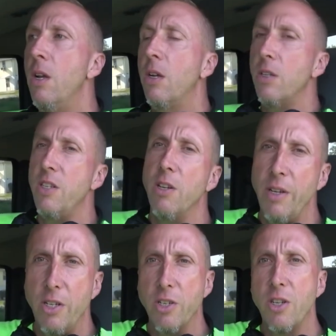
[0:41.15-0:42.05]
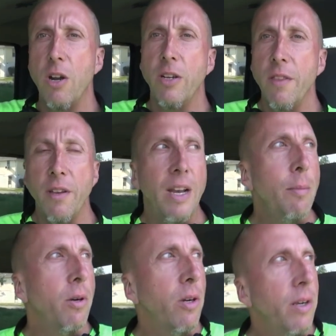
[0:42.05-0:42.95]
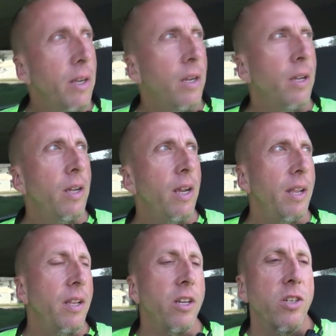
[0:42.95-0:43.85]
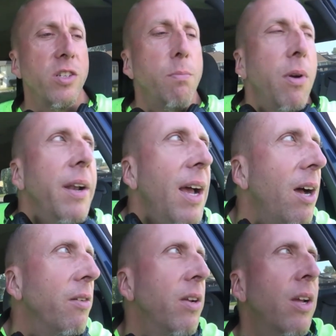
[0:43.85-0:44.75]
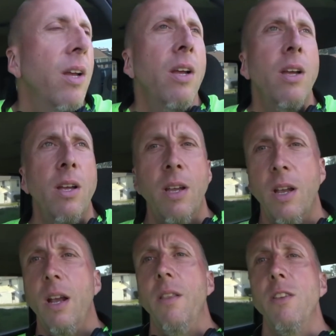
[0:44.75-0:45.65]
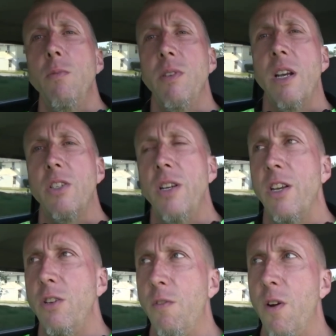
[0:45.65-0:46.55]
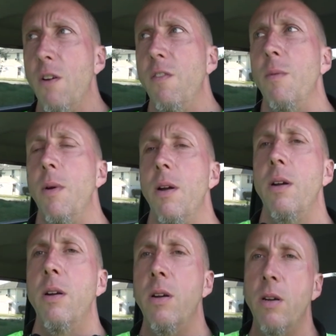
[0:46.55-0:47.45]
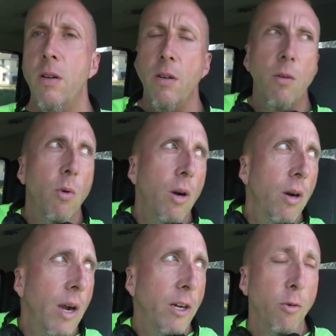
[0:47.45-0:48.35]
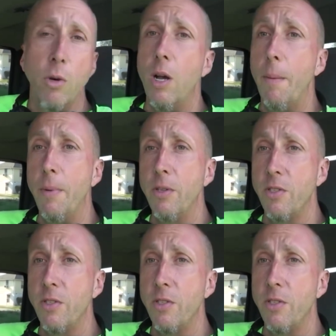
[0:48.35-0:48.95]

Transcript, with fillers: Because, you know, he just started in the neighborhood and then it just spread out. And this one's actually not too far from our where I grew up.